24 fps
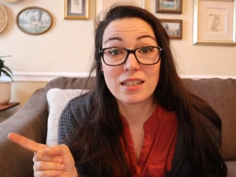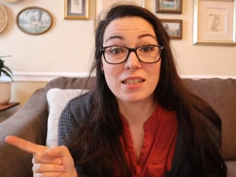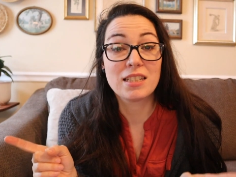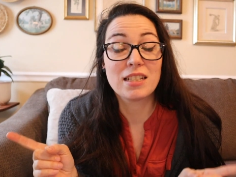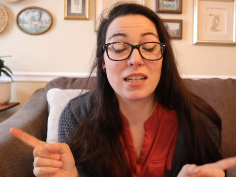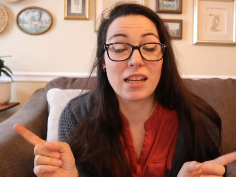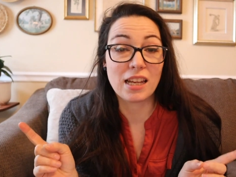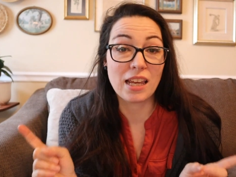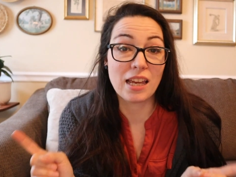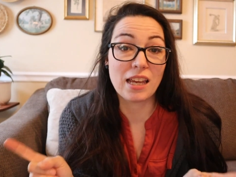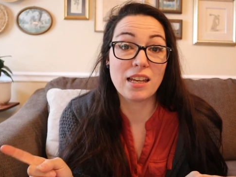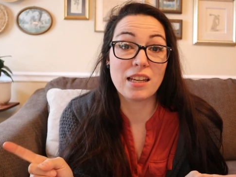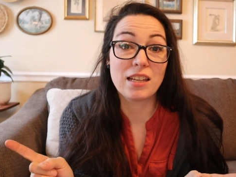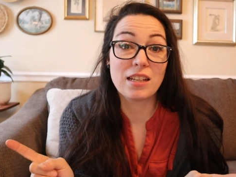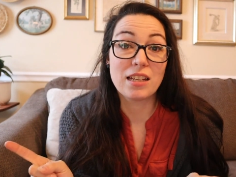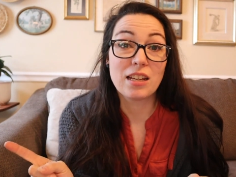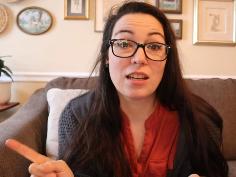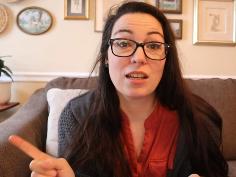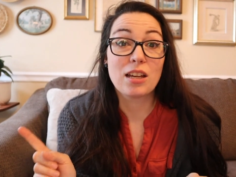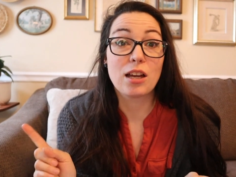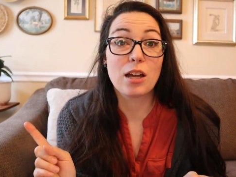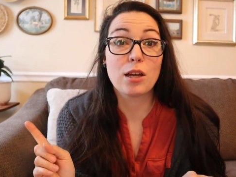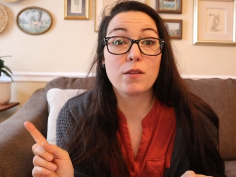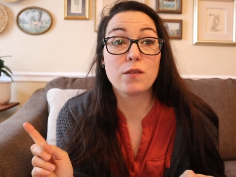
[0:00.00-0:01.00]
to get
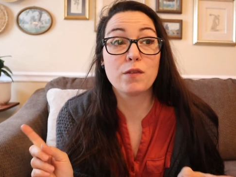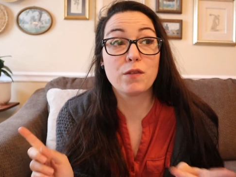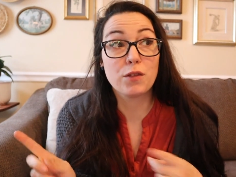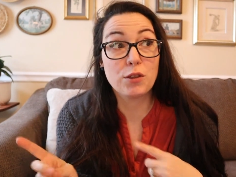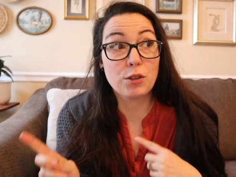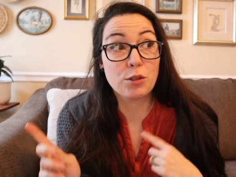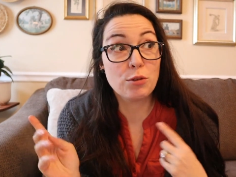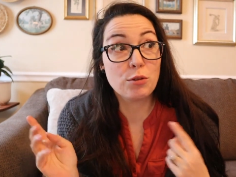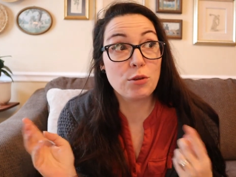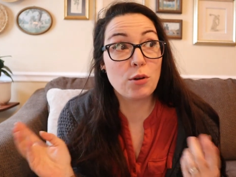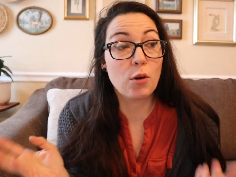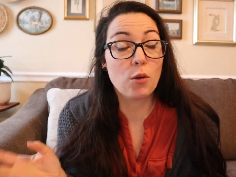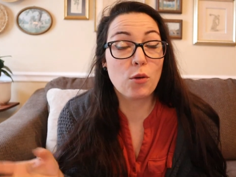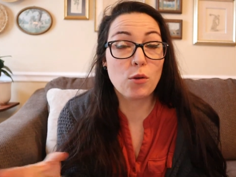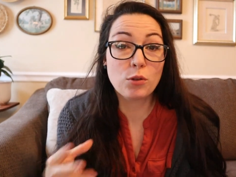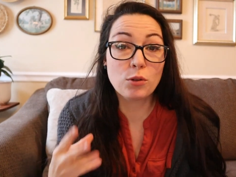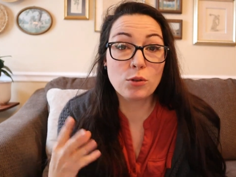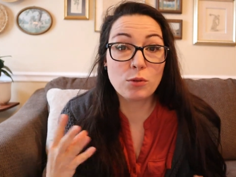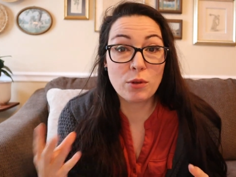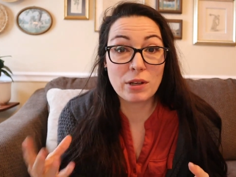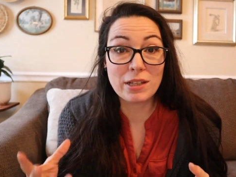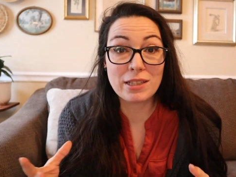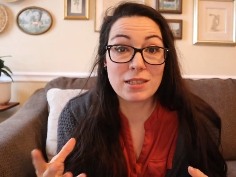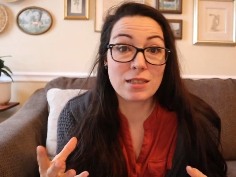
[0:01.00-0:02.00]
a few
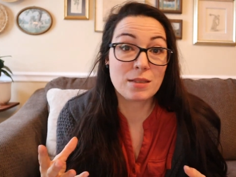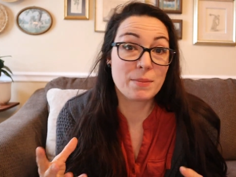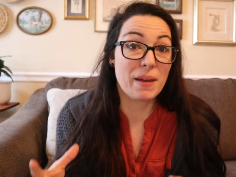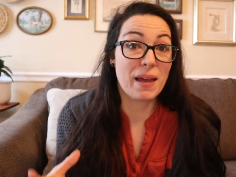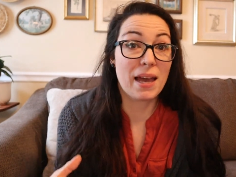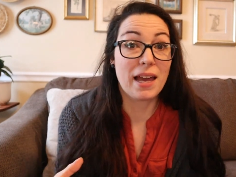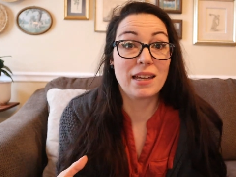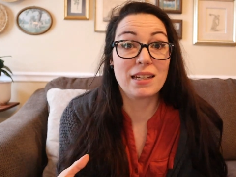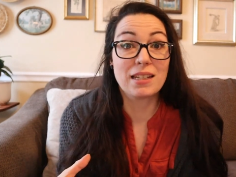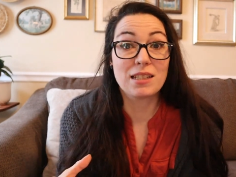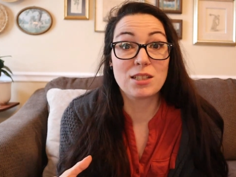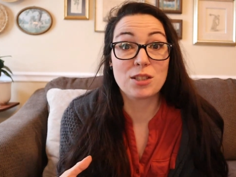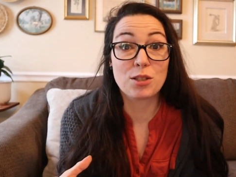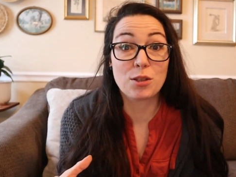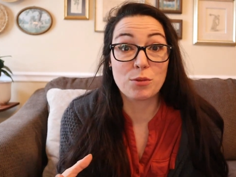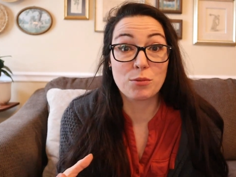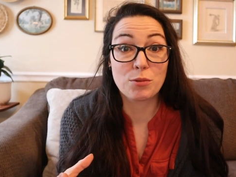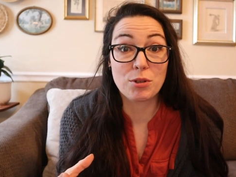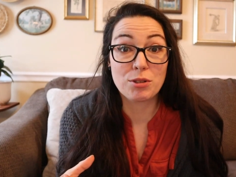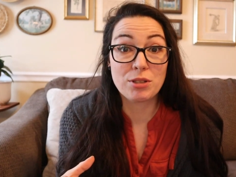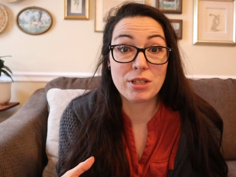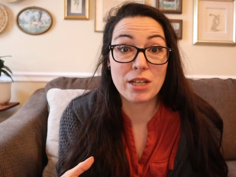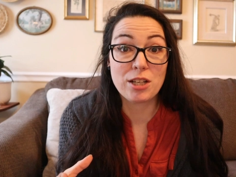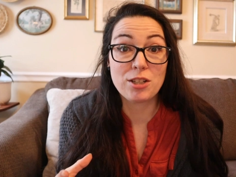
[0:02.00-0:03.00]
old ones back into the
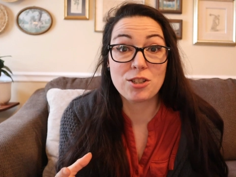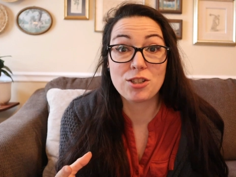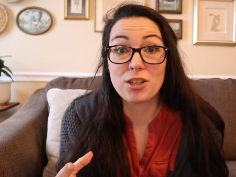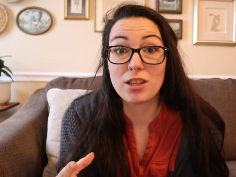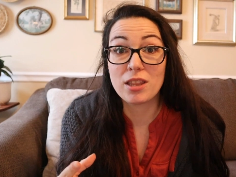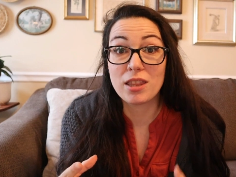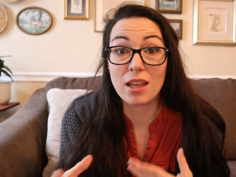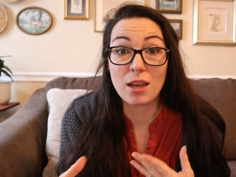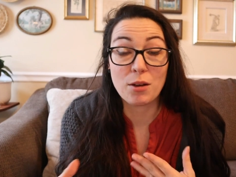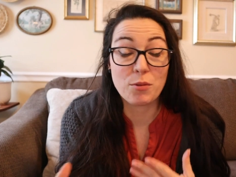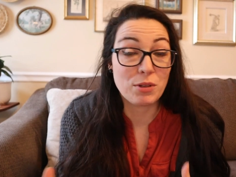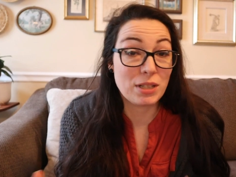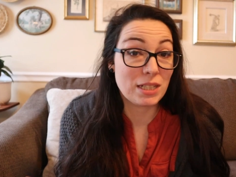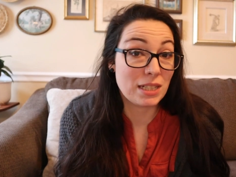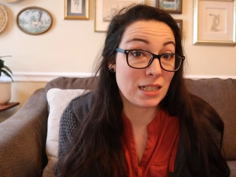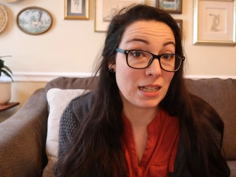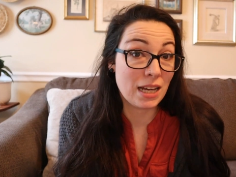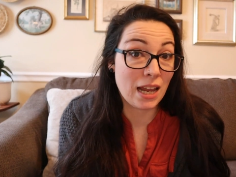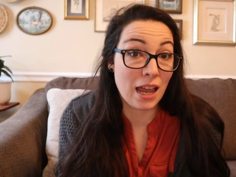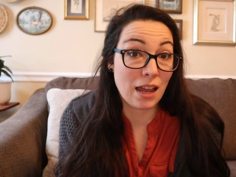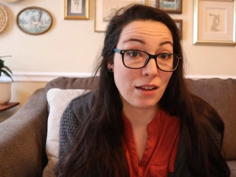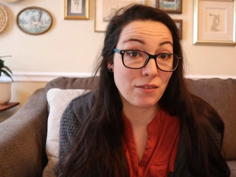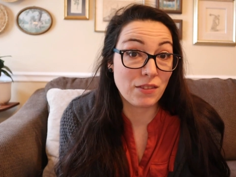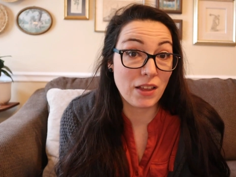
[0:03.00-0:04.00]
rotation that we
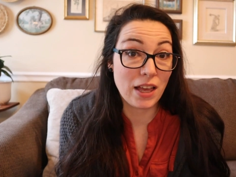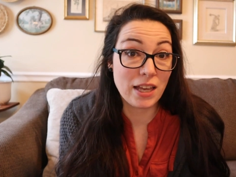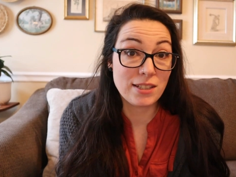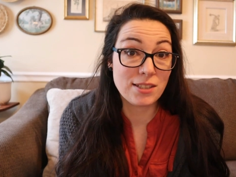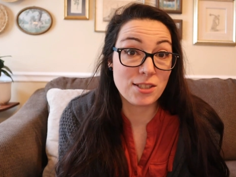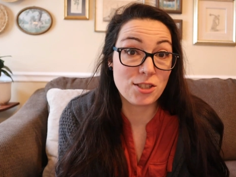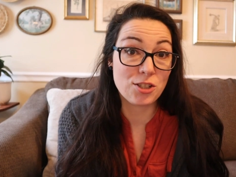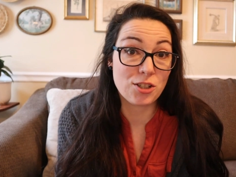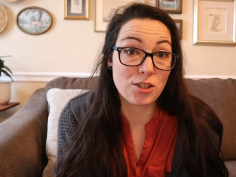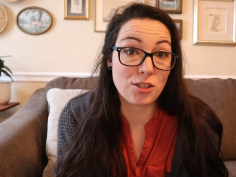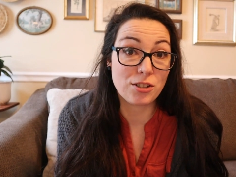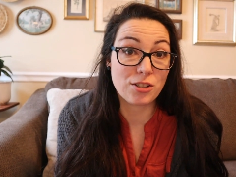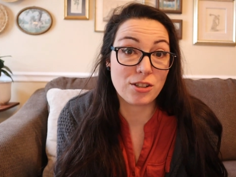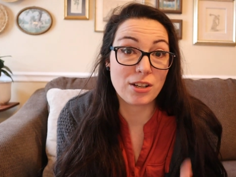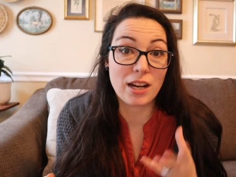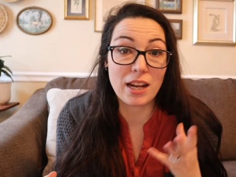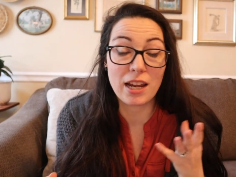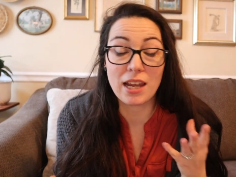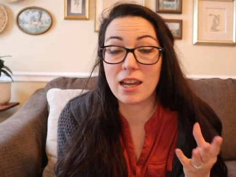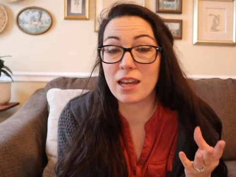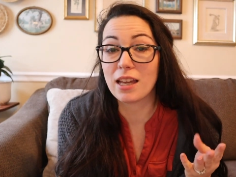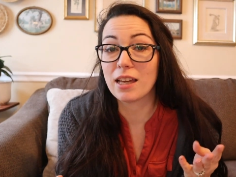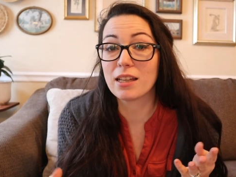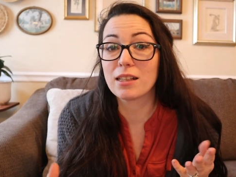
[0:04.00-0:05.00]
didn't have last year,
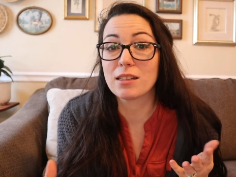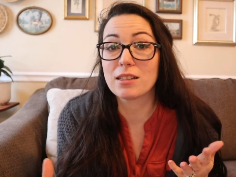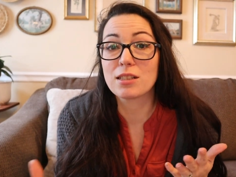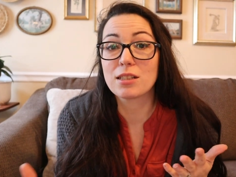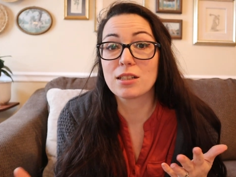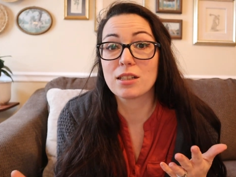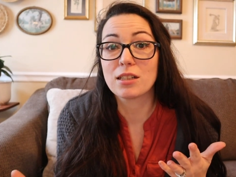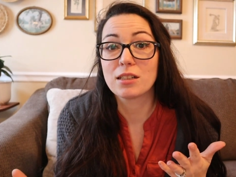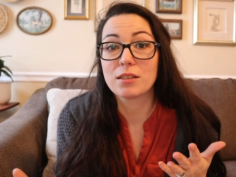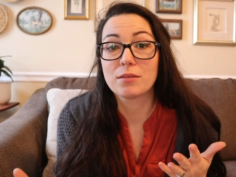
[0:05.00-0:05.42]
and